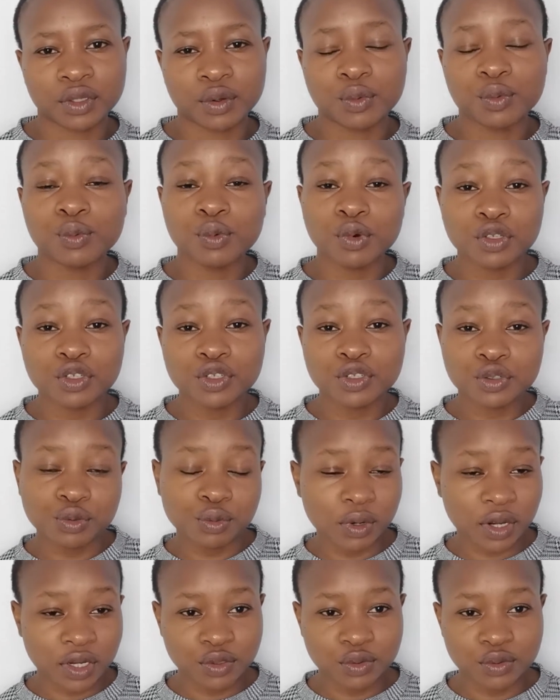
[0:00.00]
what
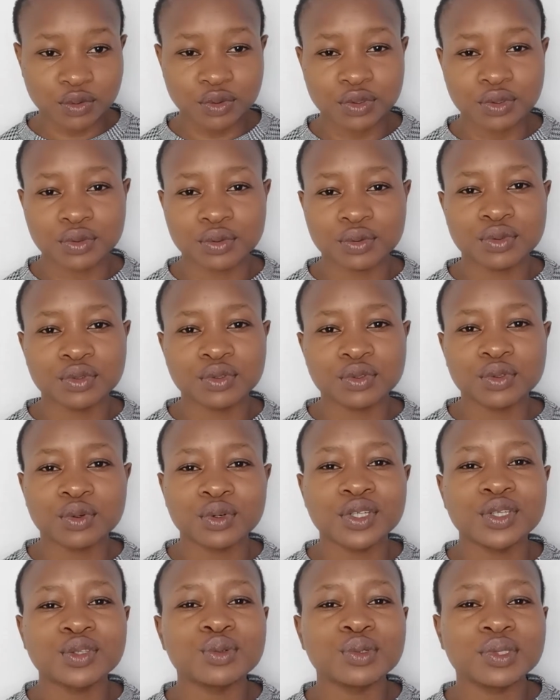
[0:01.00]
you are used to, so
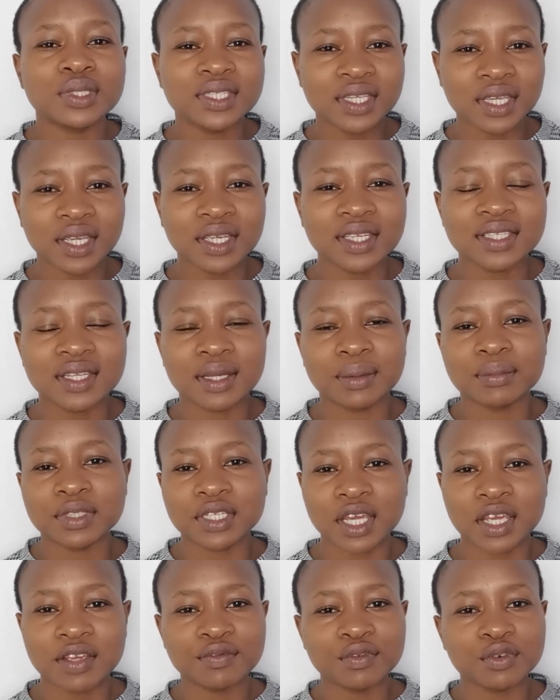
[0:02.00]
it would take some
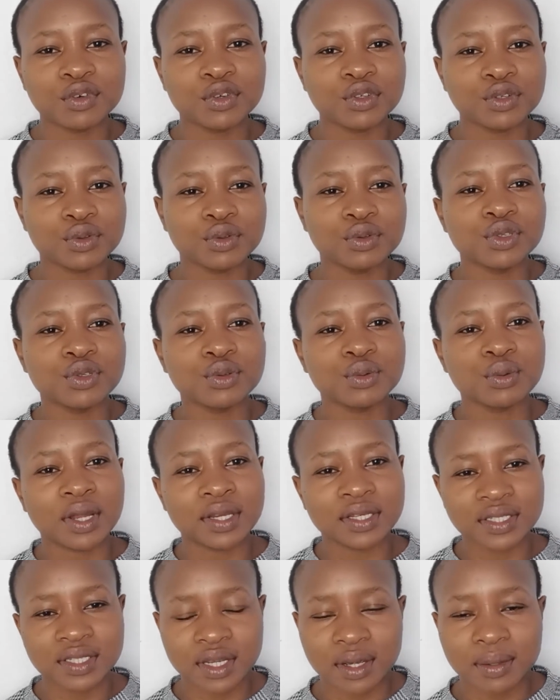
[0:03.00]
time for you to
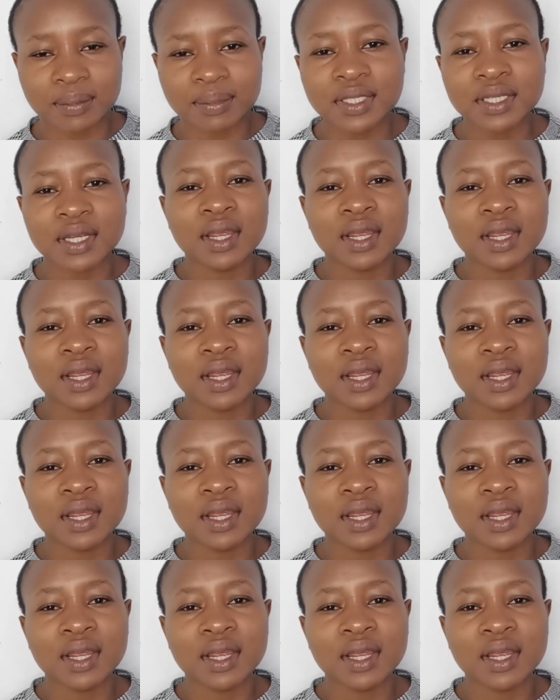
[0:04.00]
adapt,